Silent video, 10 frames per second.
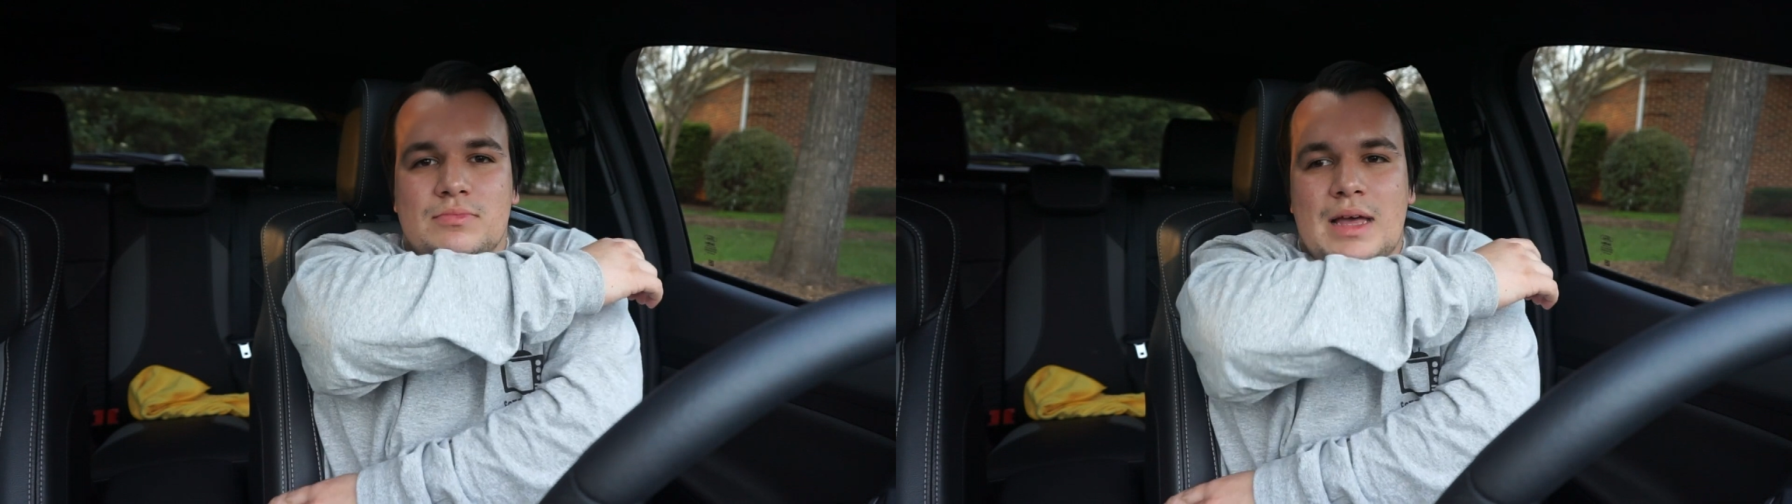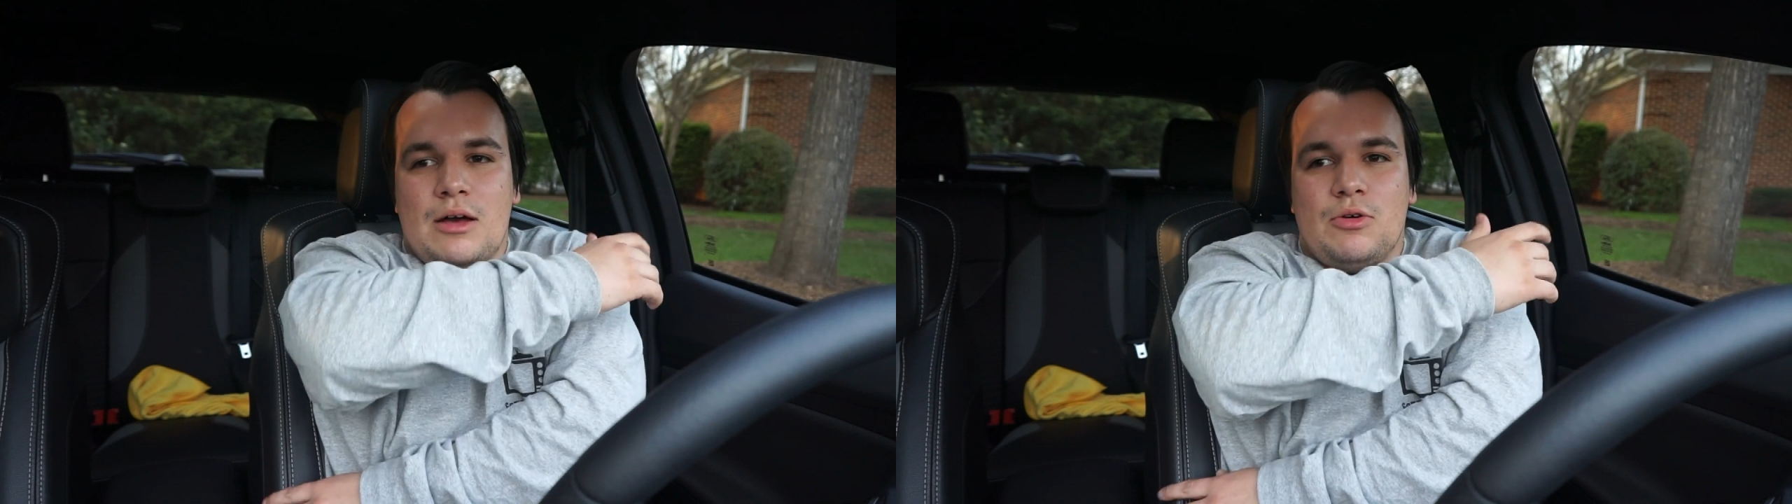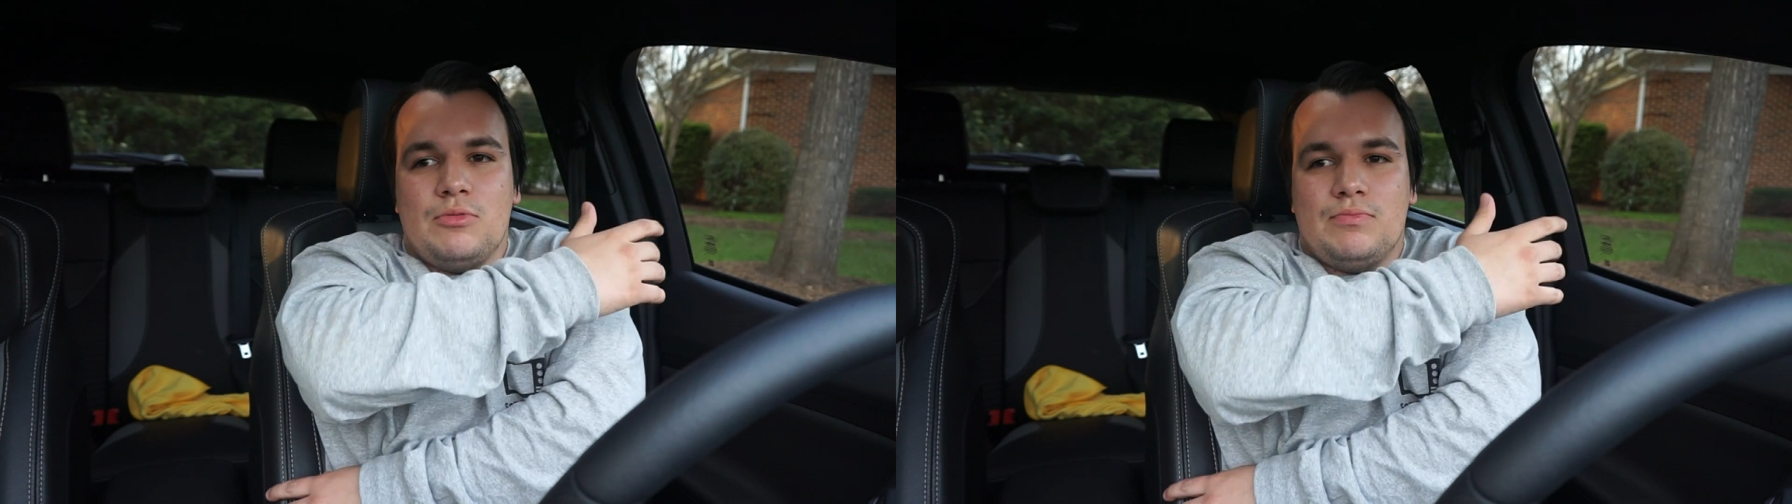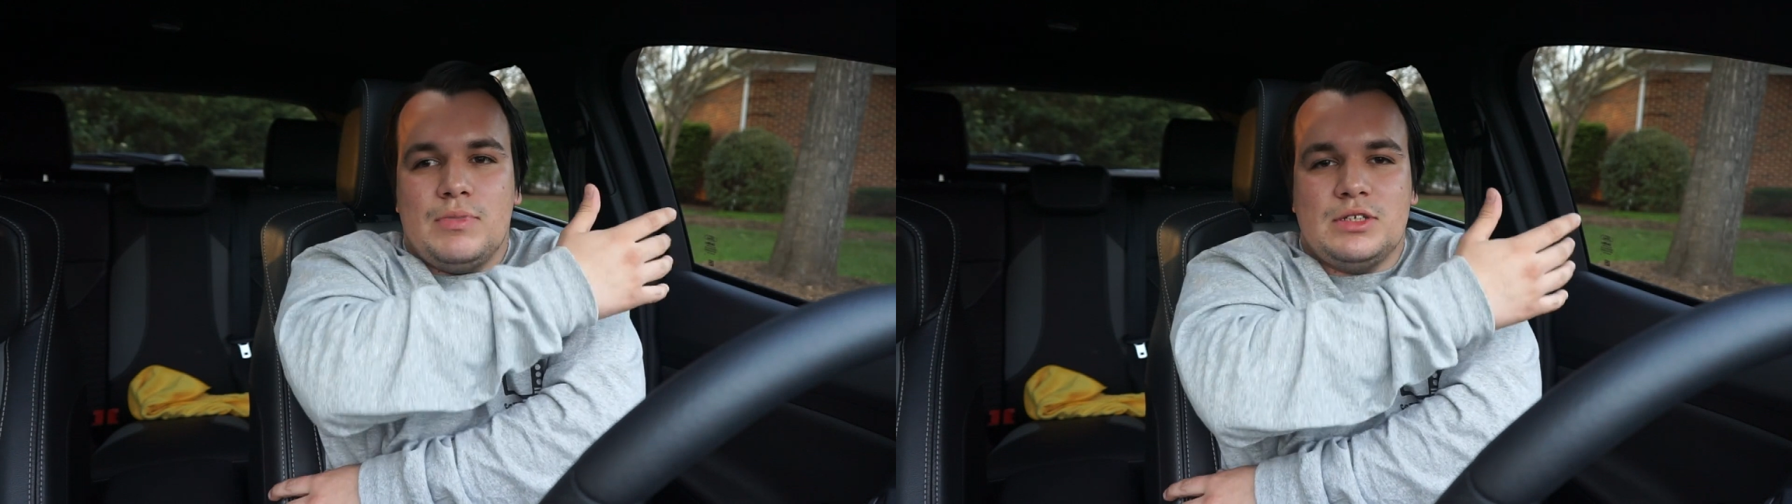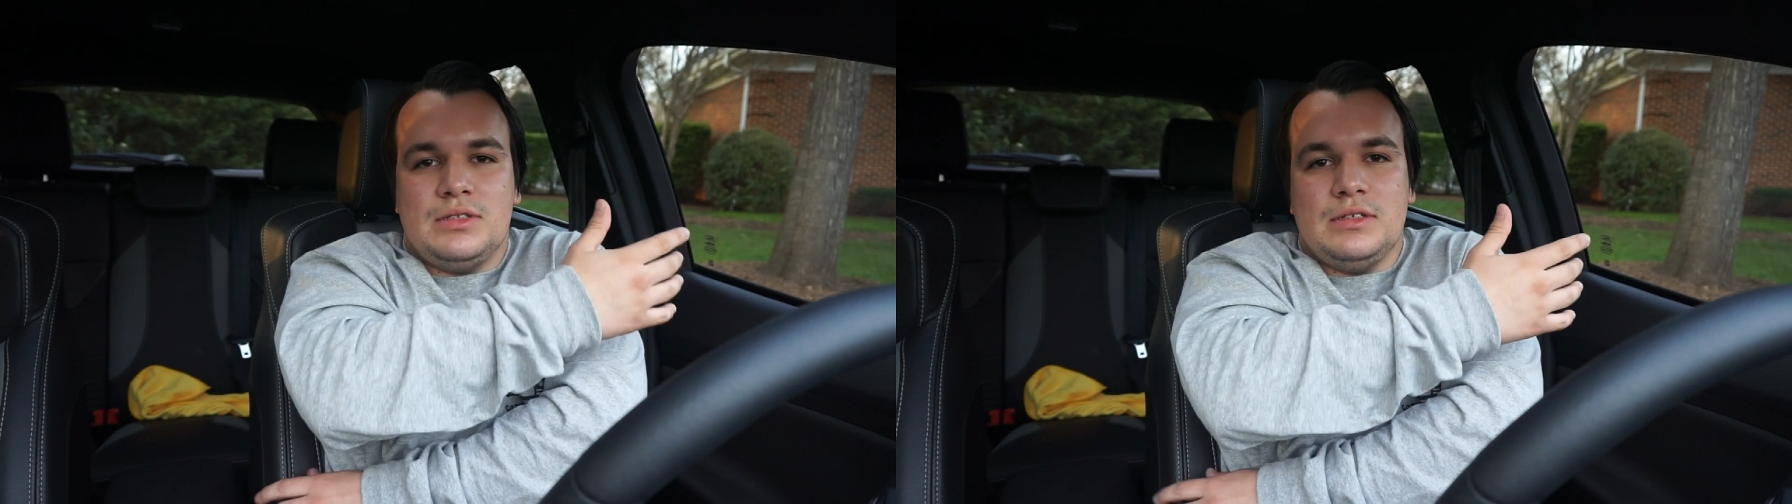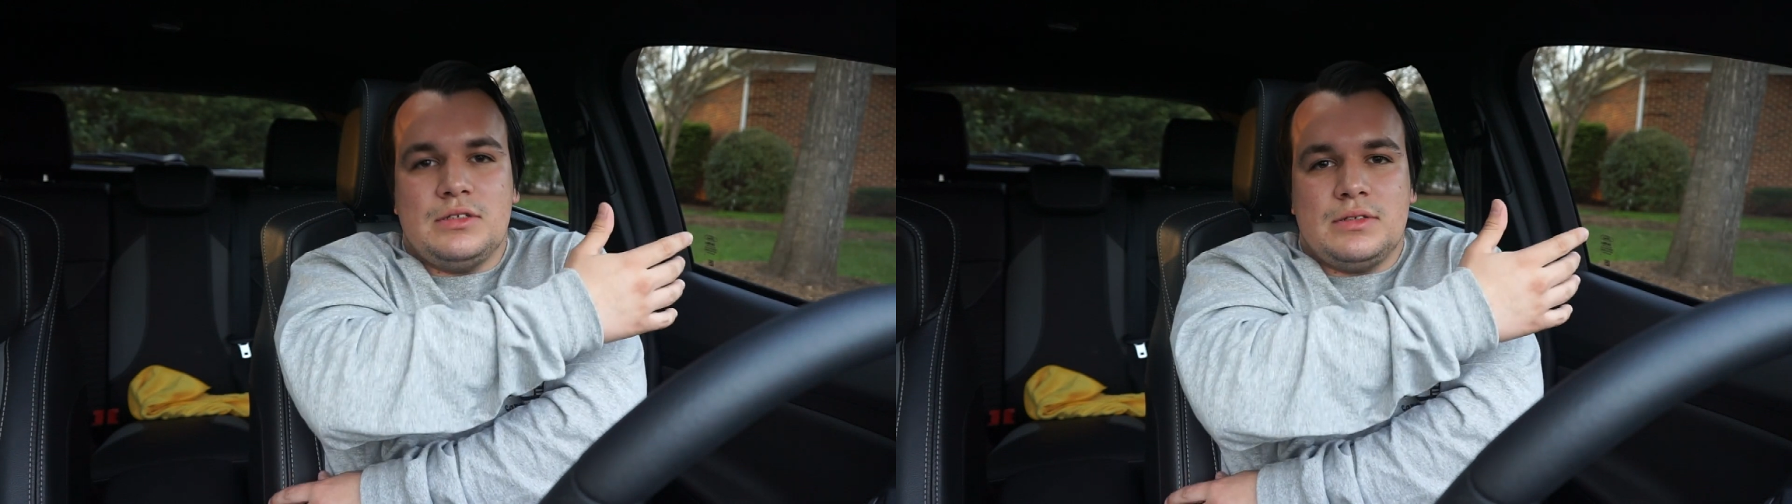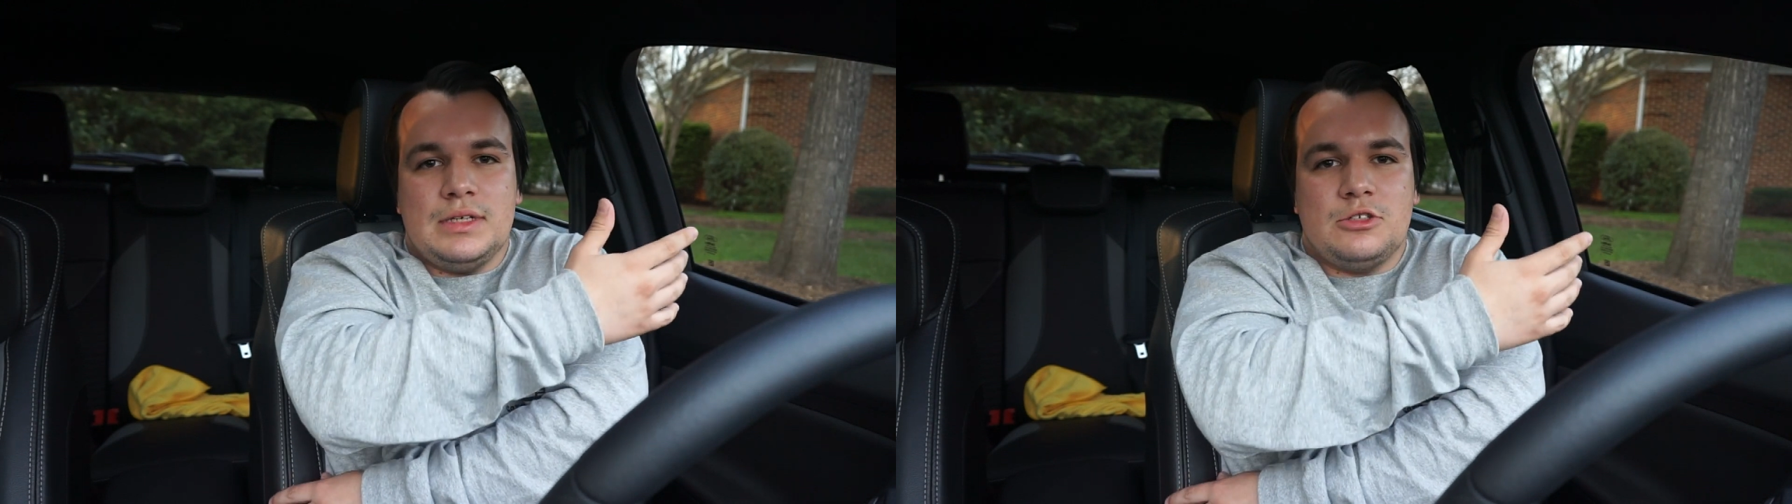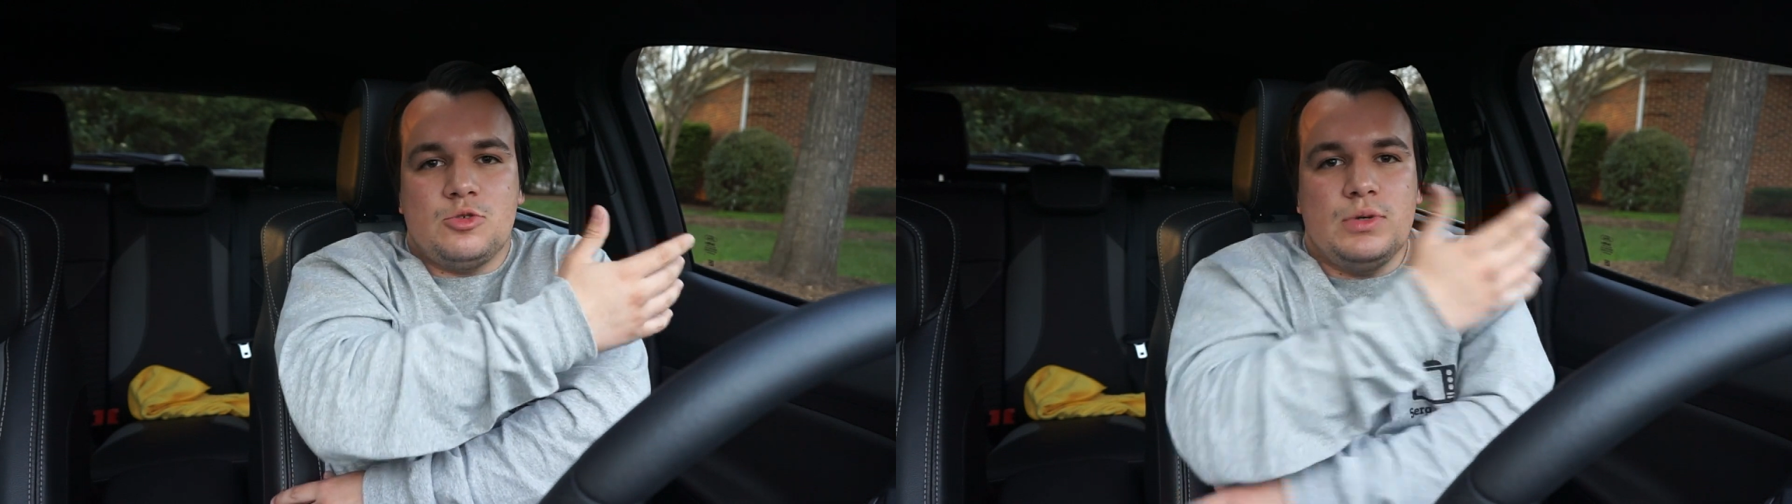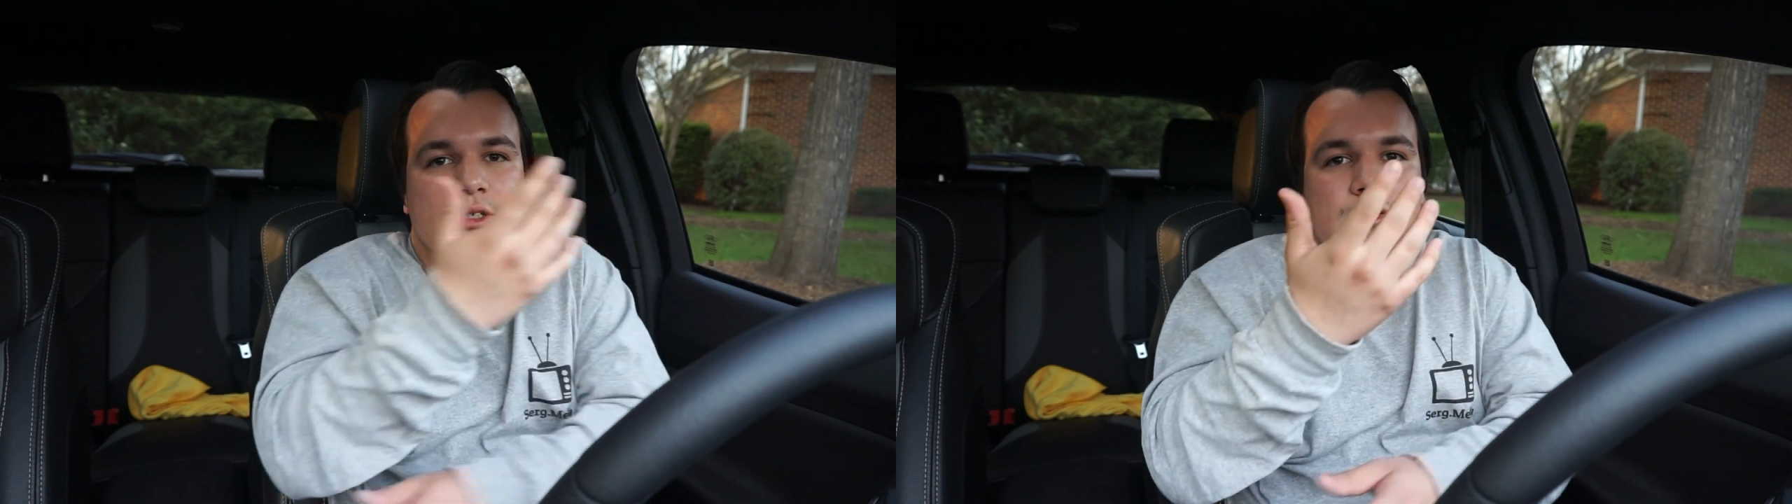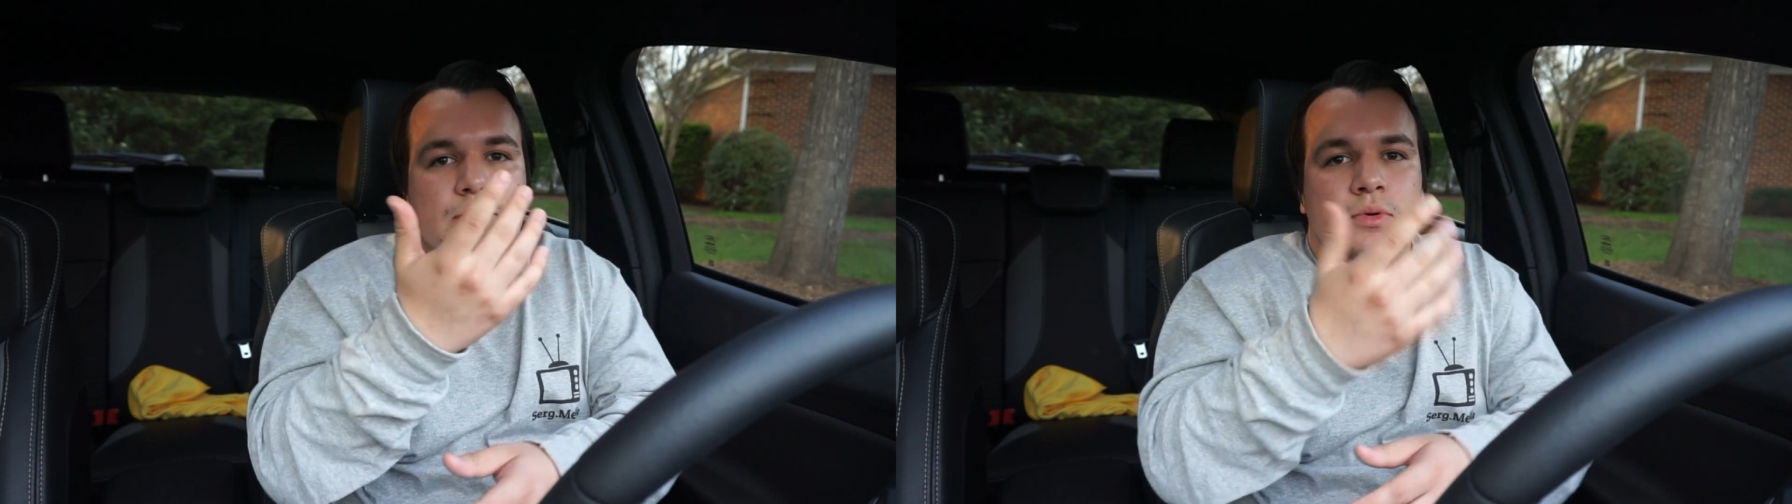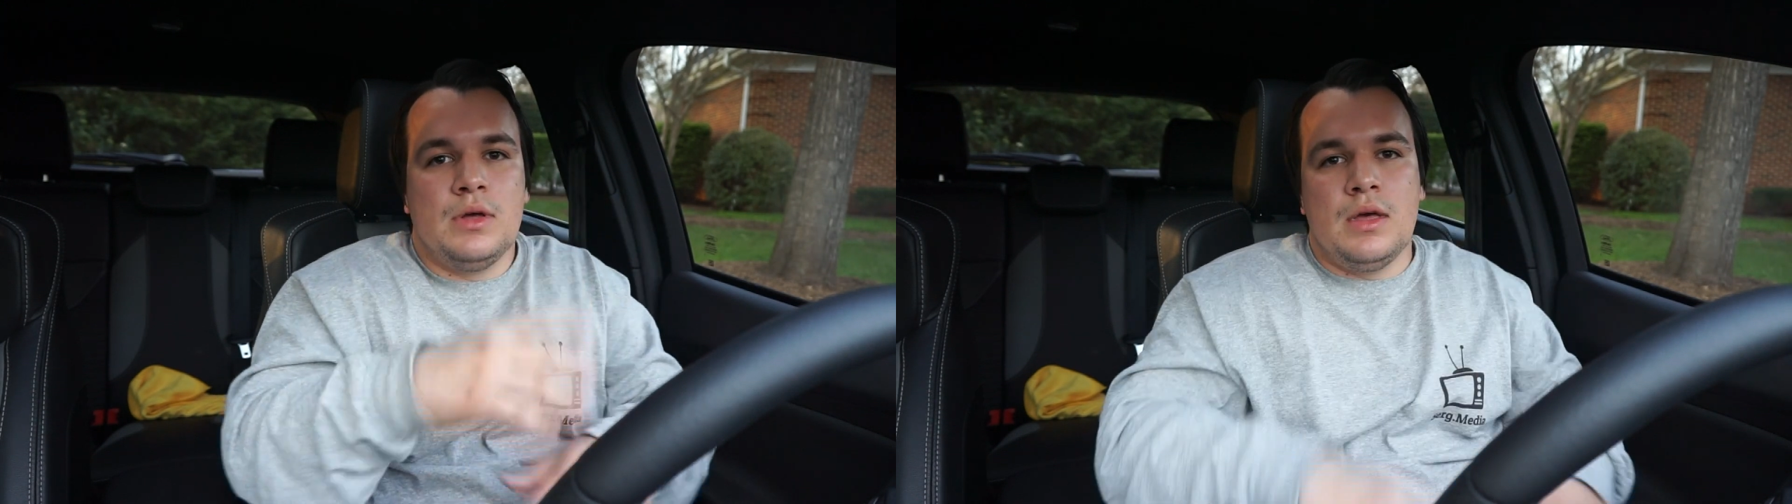how much these seats squeeze you.